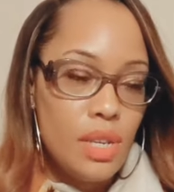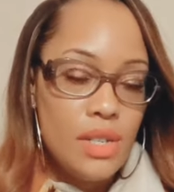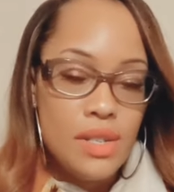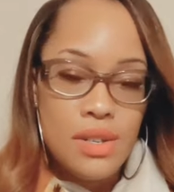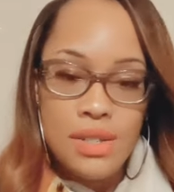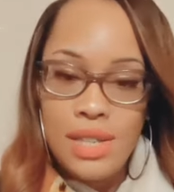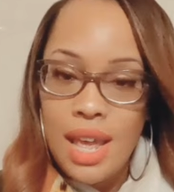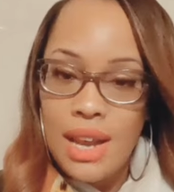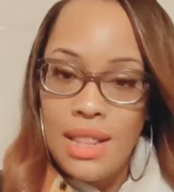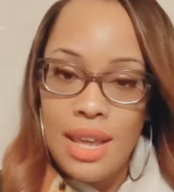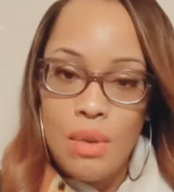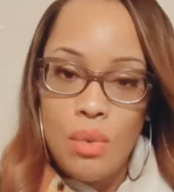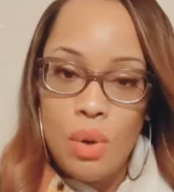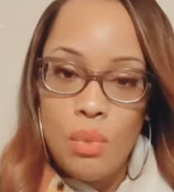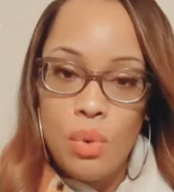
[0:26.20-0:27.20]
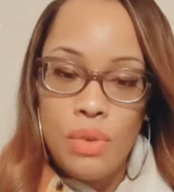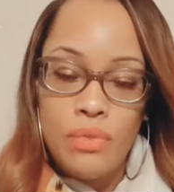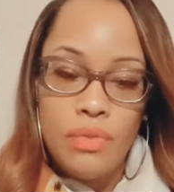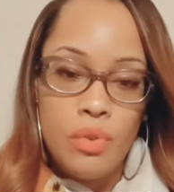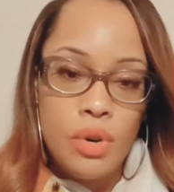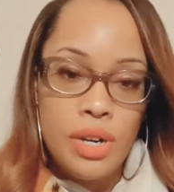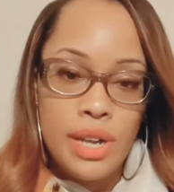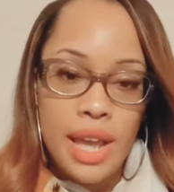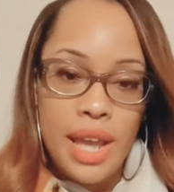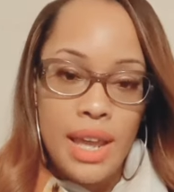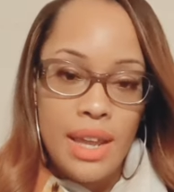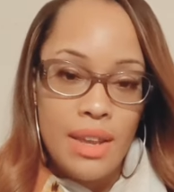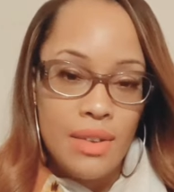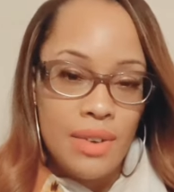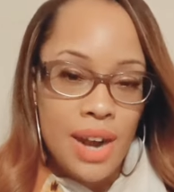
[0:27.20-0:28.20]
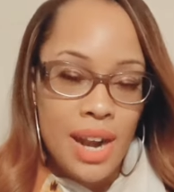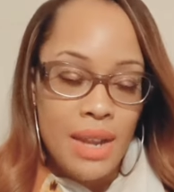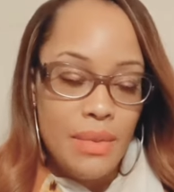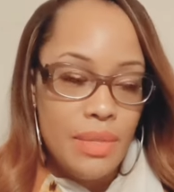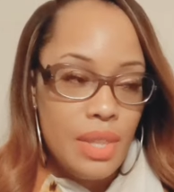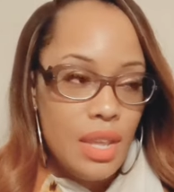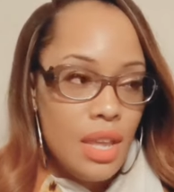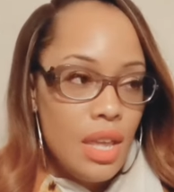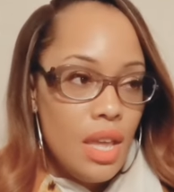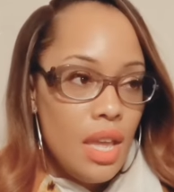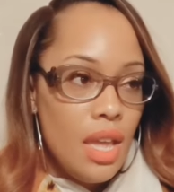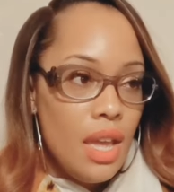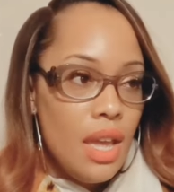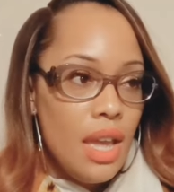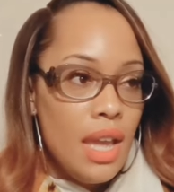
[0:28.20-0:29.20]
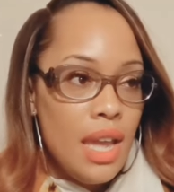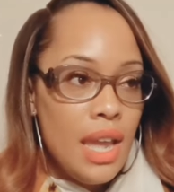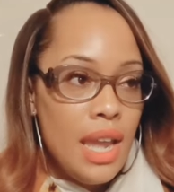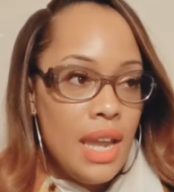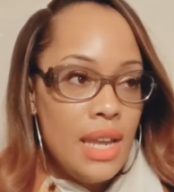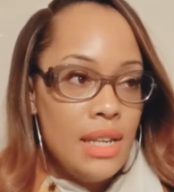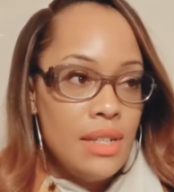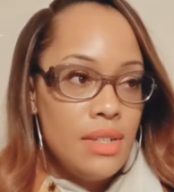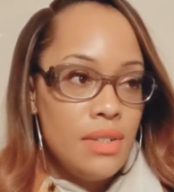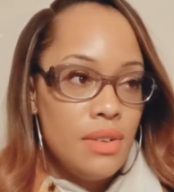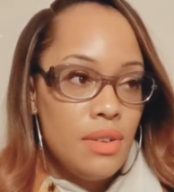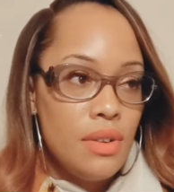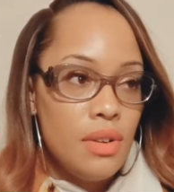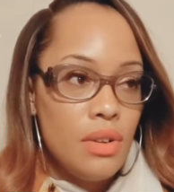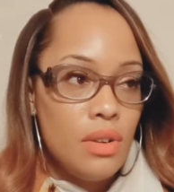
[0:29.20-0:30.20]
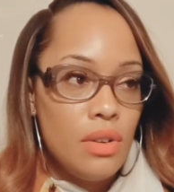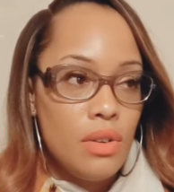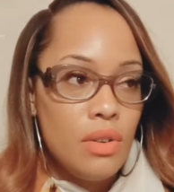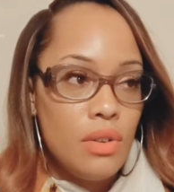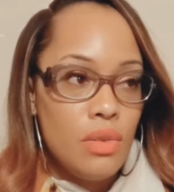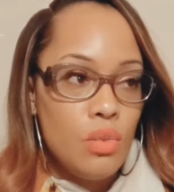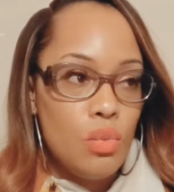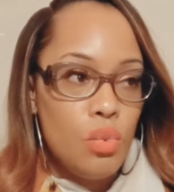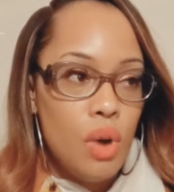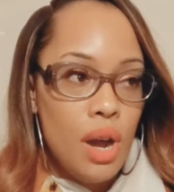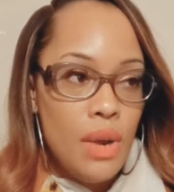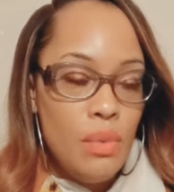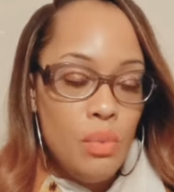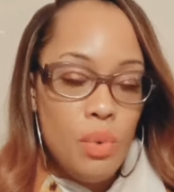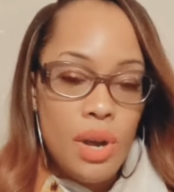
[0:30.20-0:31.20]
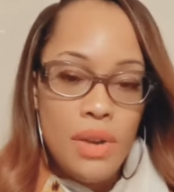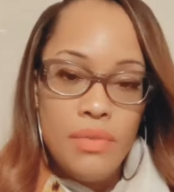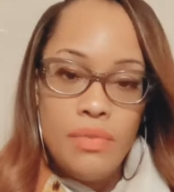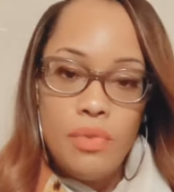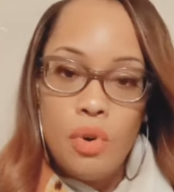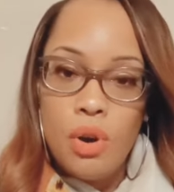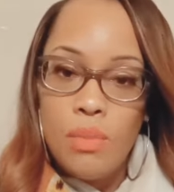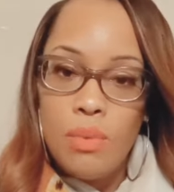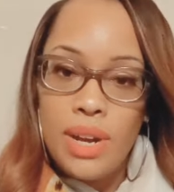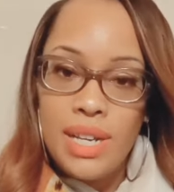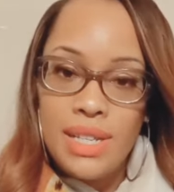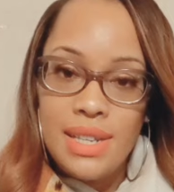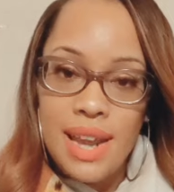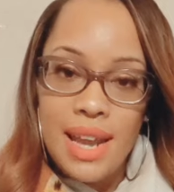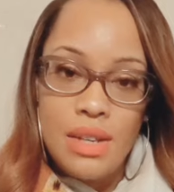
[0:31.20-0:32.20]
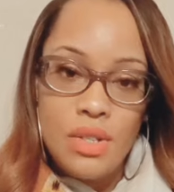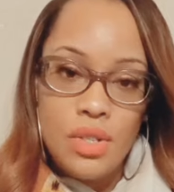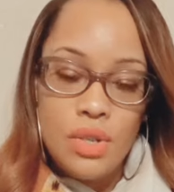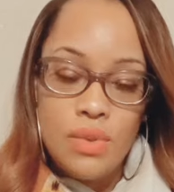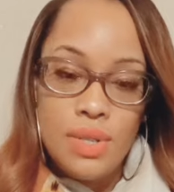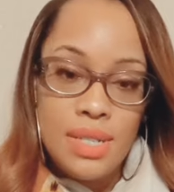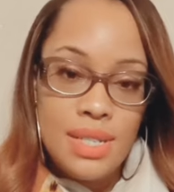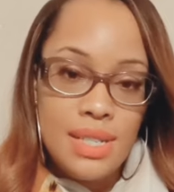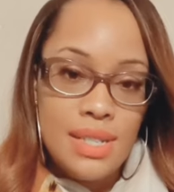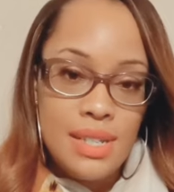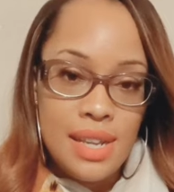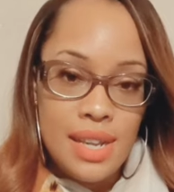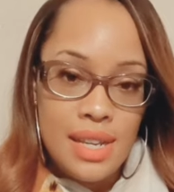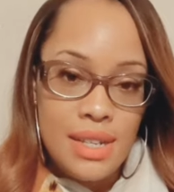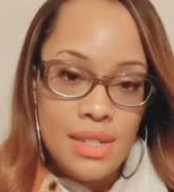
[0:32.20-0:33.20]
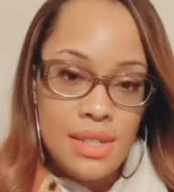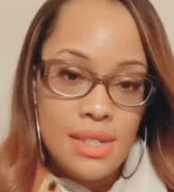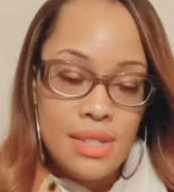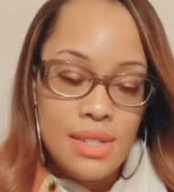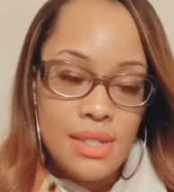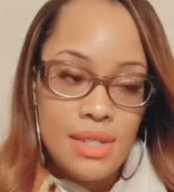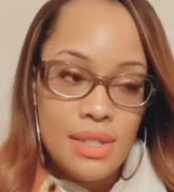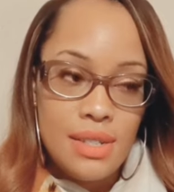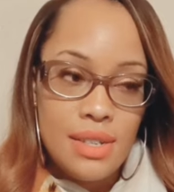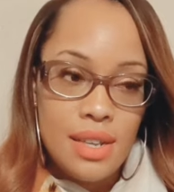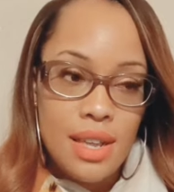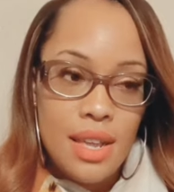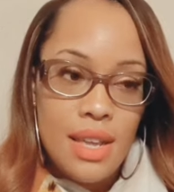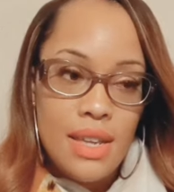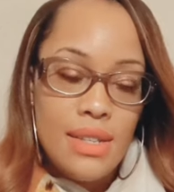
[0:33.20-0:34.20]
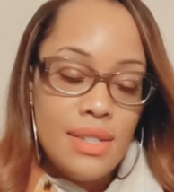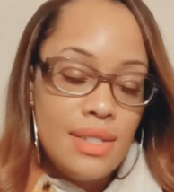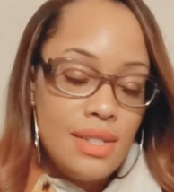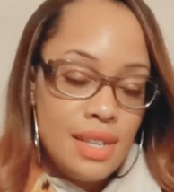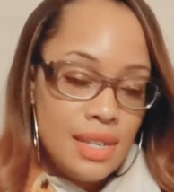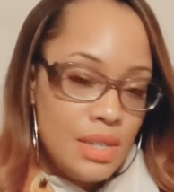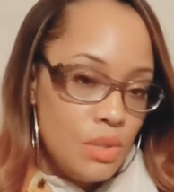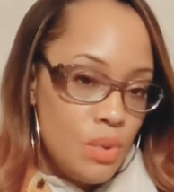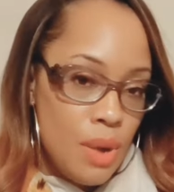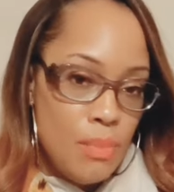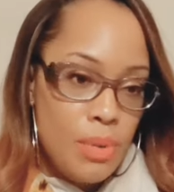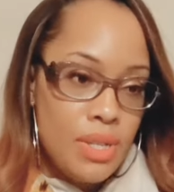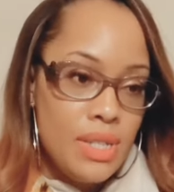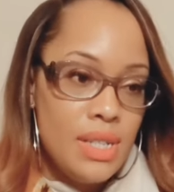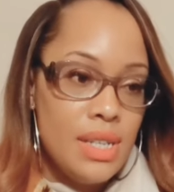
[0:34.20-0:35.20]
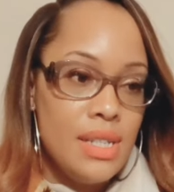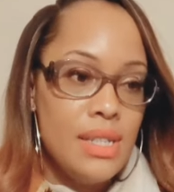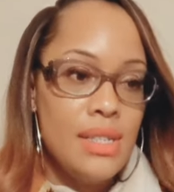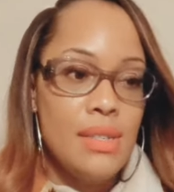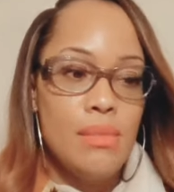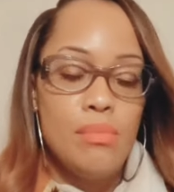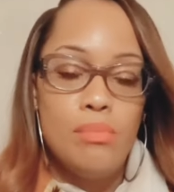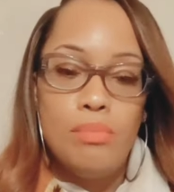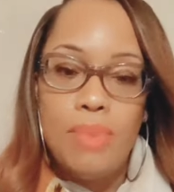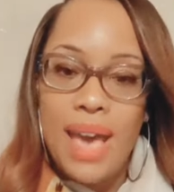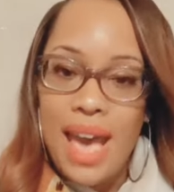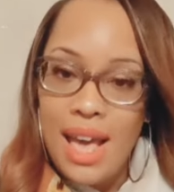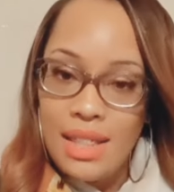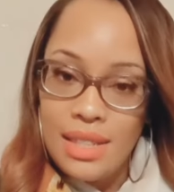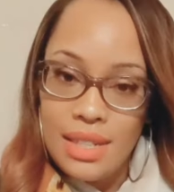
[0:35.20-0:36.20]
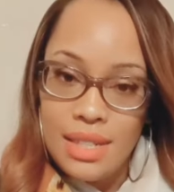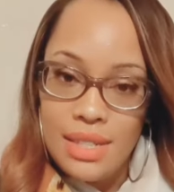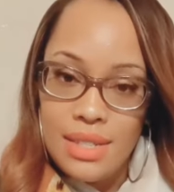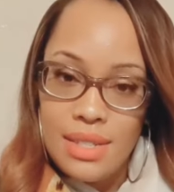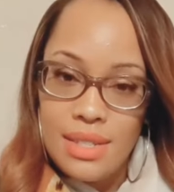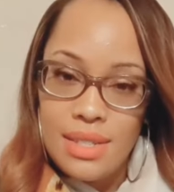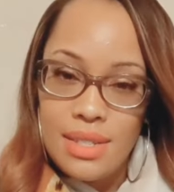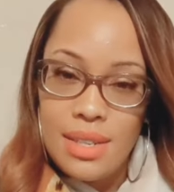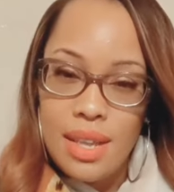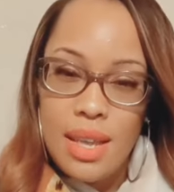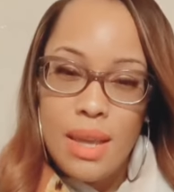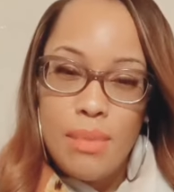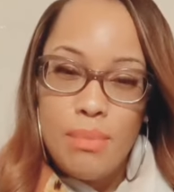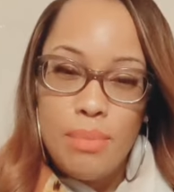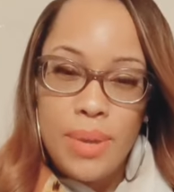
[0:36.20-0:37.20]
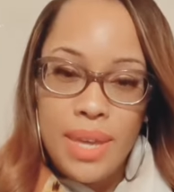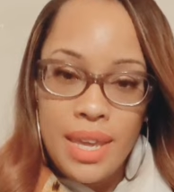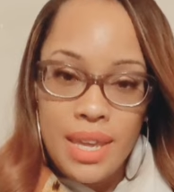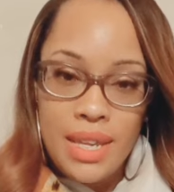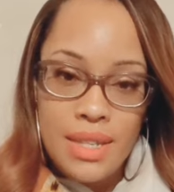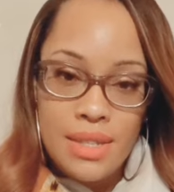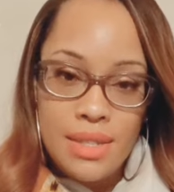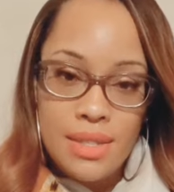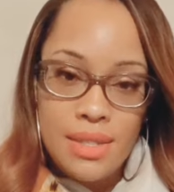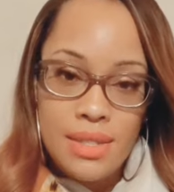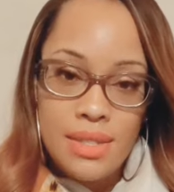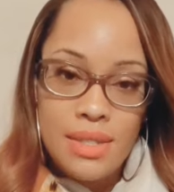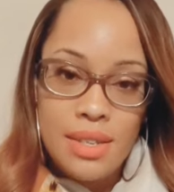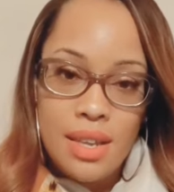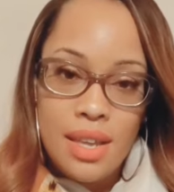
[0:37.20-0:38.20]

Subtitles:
so it's kind of like 114 day, right? And 114 breaks down to a 6. 6 represents balance, peace,